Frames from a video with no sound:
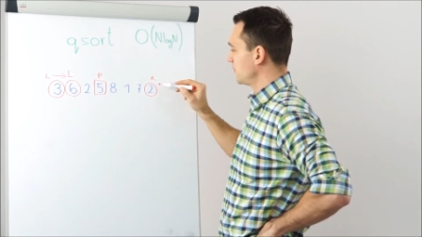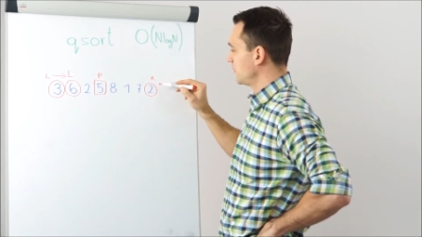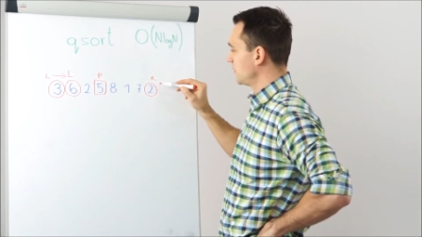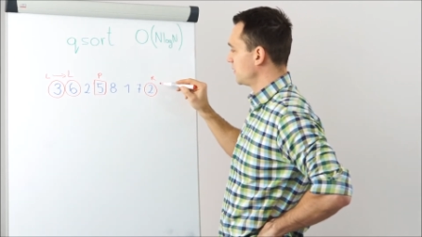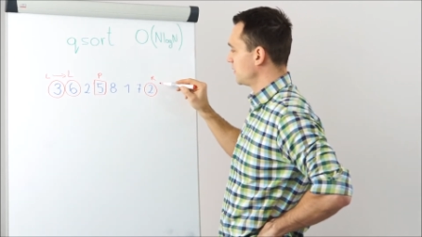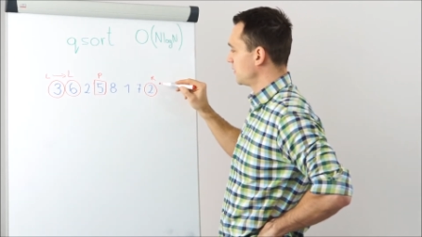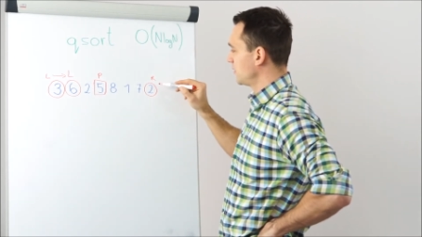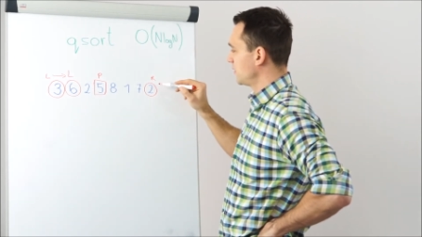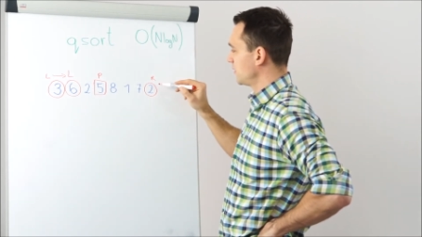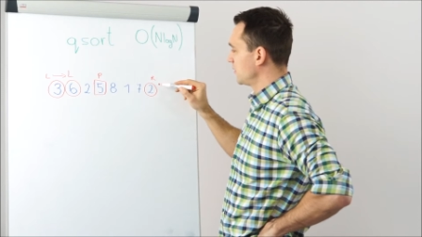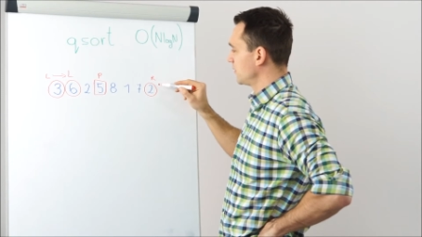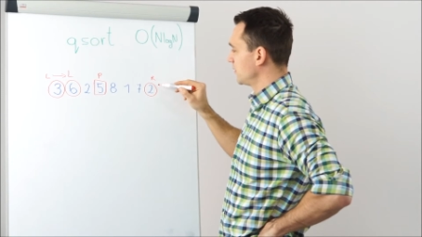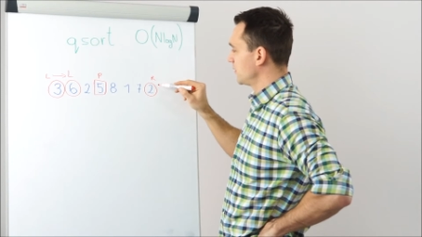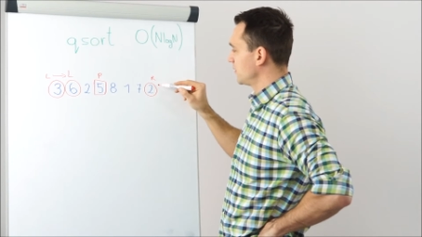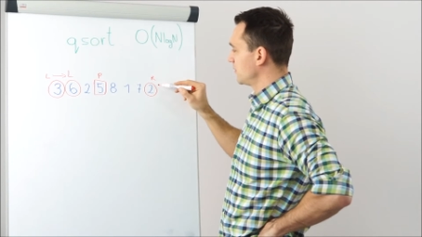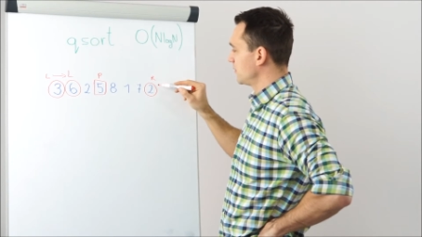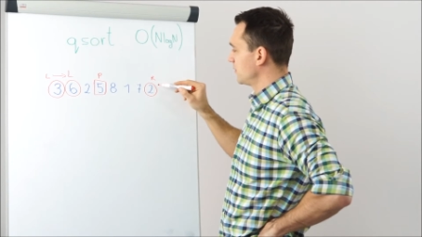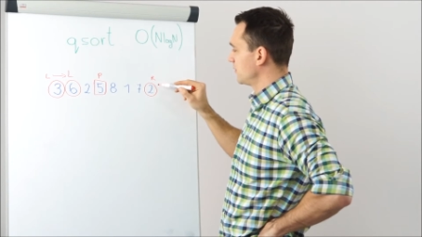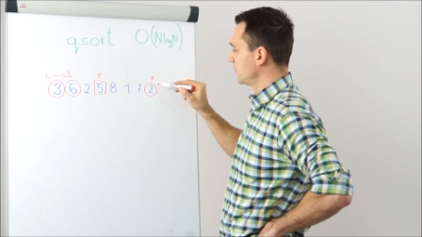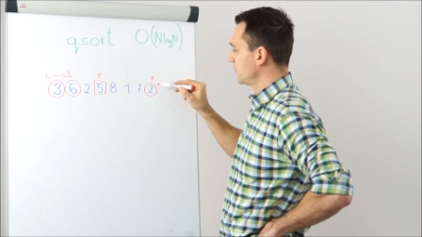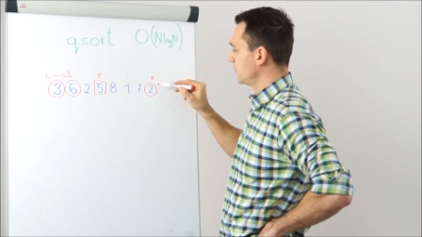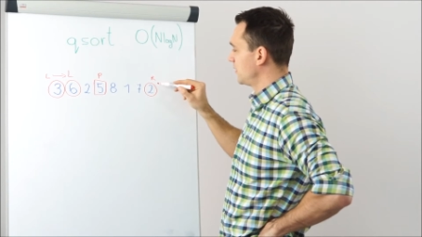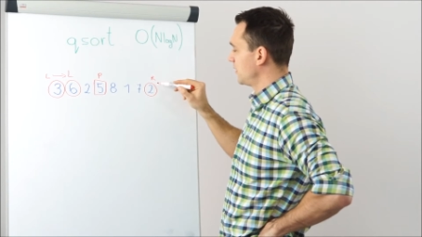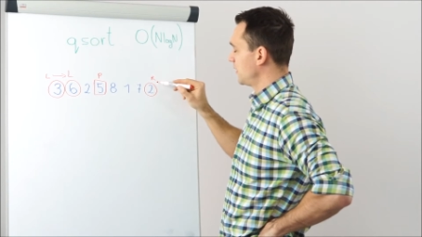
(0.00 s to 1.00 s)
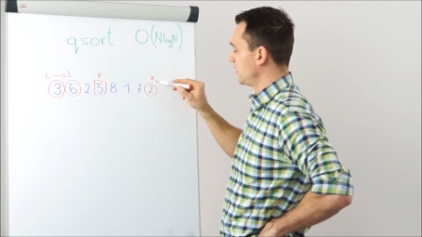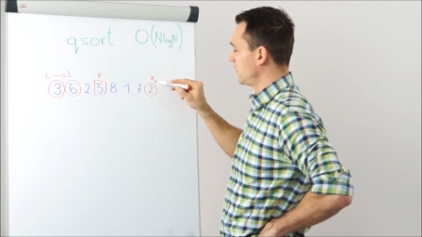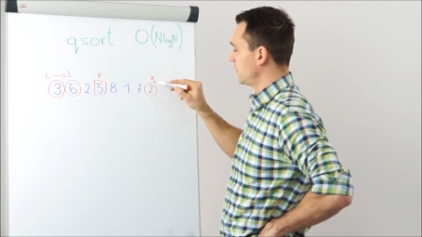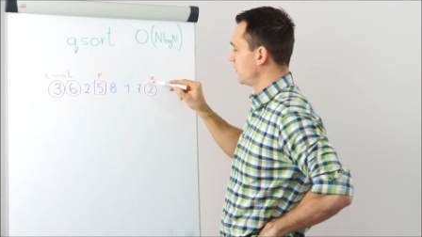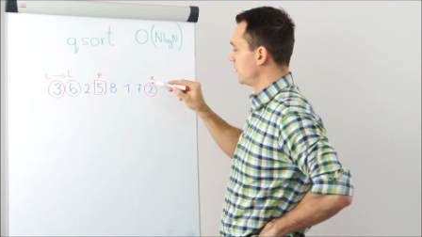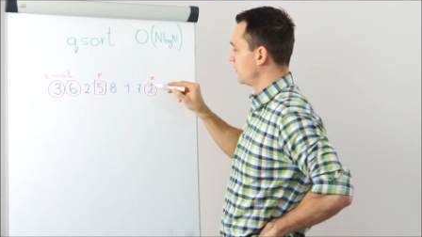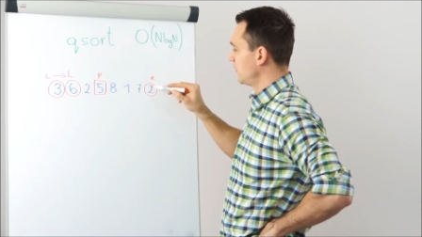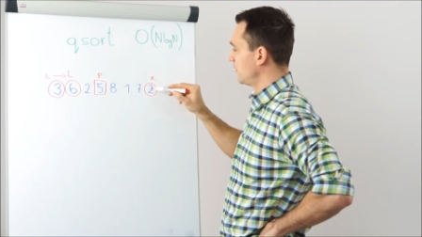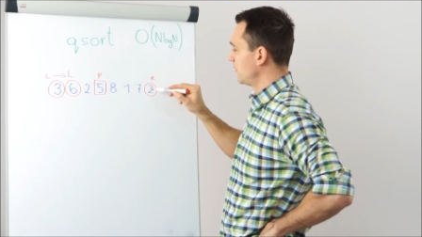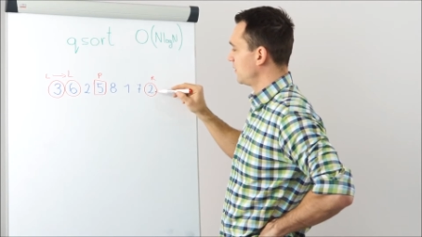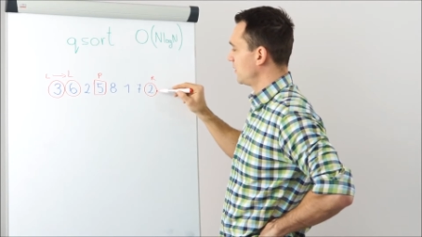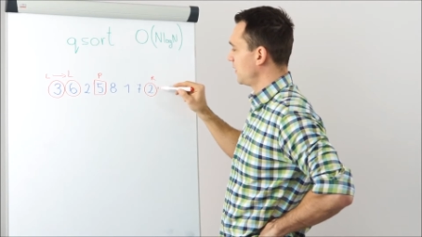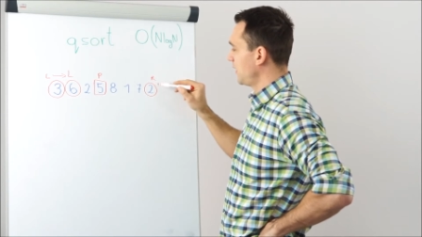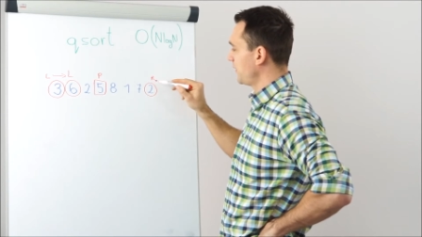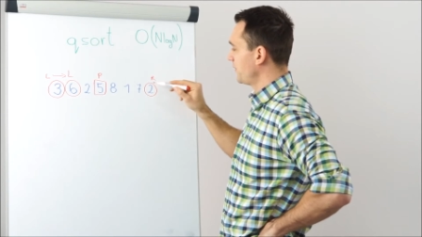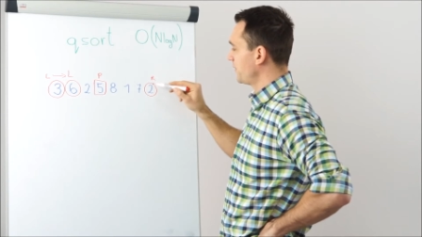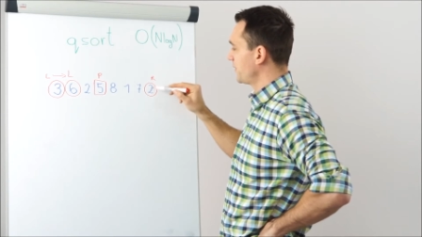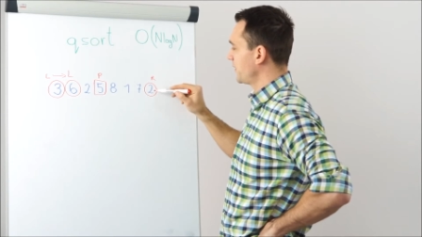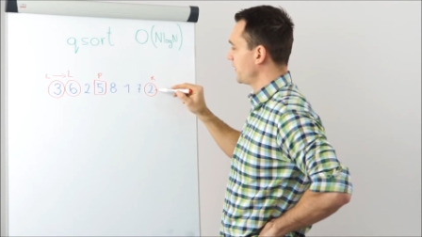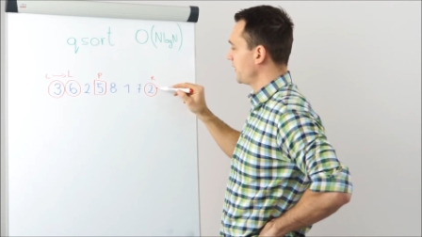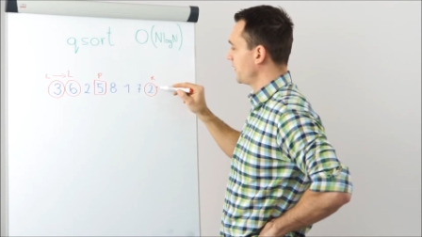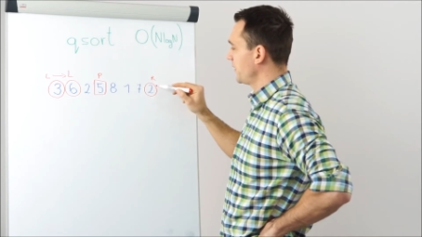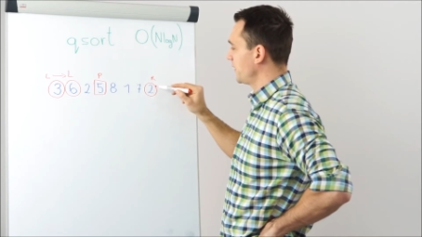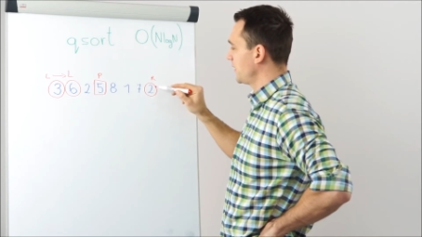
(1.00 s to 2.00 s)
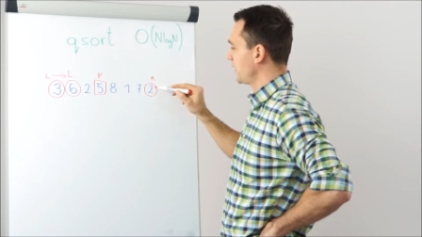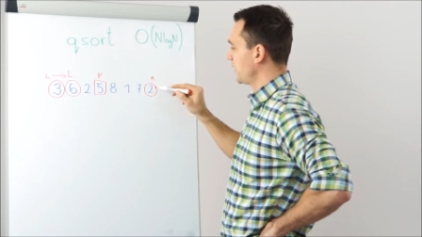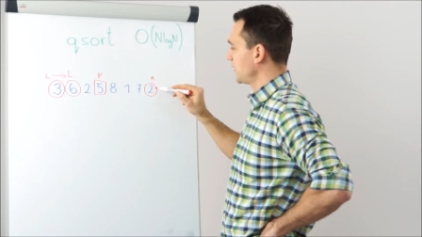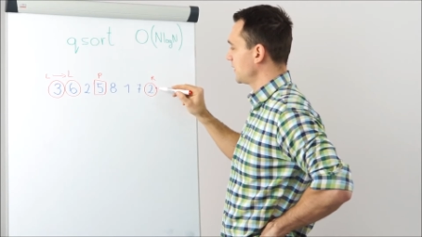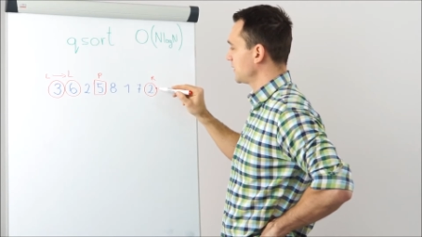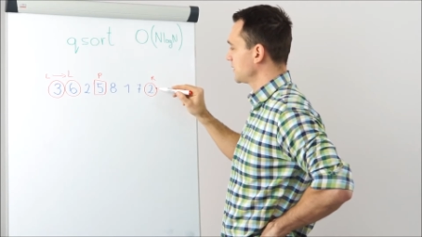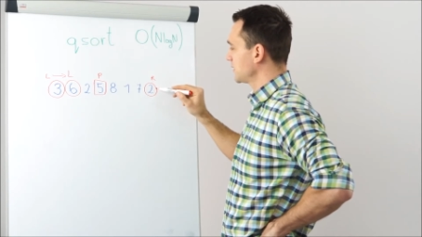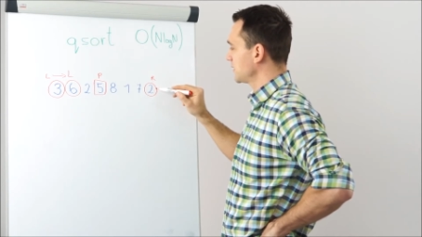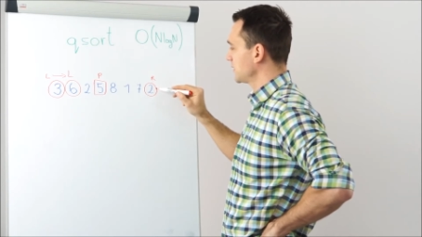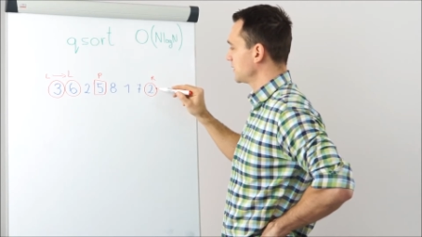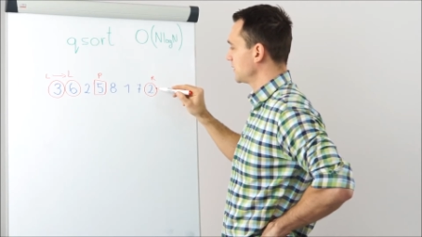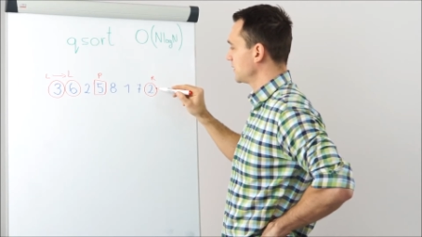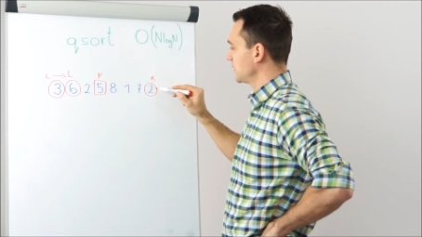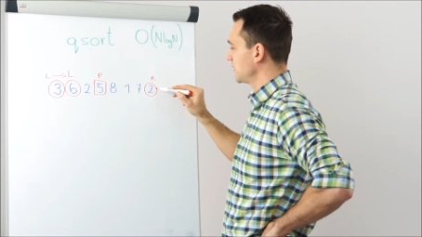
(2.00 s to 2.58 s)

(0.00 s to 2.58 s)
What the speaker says: The left index